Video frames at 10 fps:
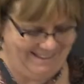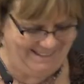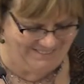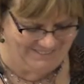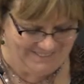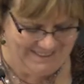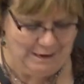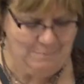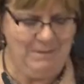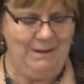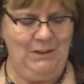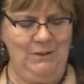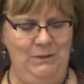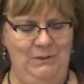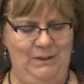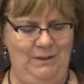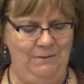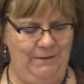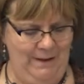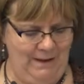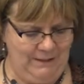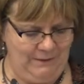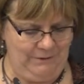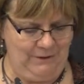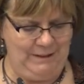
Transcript: um, Marcuse, the philosopher,